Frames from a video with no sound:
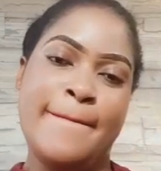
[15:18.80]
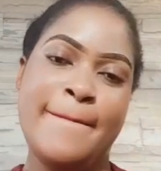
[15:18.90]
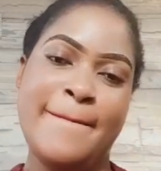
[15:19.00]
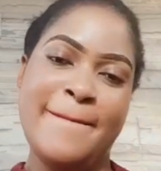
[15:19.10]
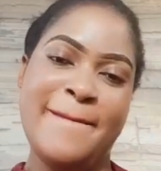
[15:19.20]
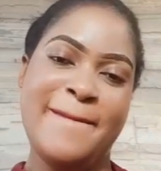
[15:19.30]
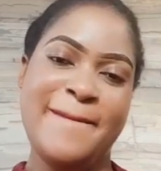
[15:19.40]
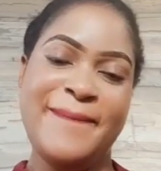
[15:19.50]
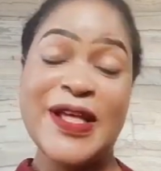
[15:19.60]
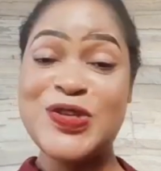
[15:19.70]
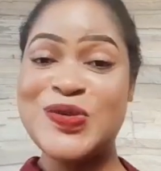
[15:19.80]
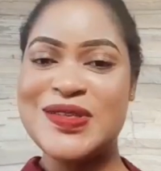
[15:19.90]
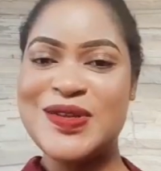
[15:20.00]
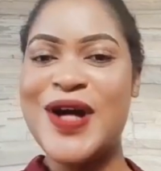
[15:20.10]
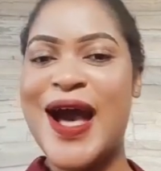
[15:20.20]
That was
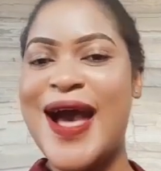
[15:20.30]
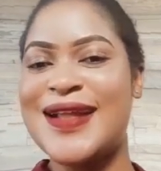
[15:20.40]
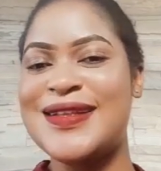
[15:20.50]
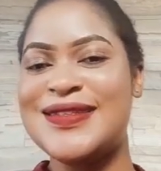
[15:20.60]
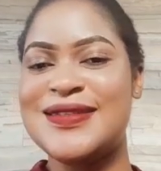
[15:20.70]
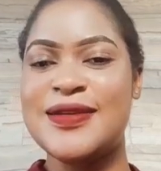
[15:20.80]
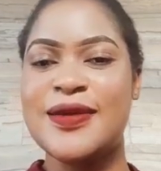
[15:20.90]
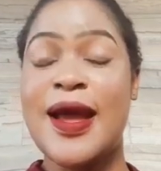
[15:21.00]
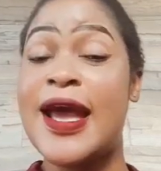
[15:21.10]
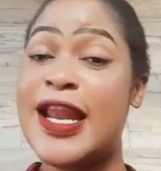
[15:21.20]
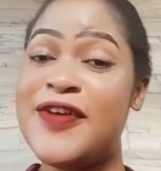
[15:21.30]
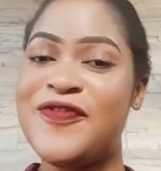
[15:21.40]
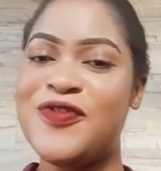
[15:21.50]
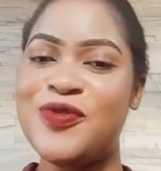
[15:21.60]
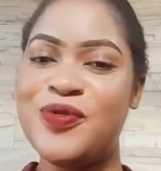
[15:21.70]
all, and I
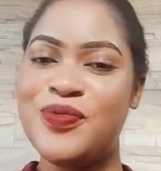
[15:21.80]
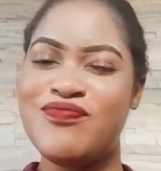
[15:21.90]
love you.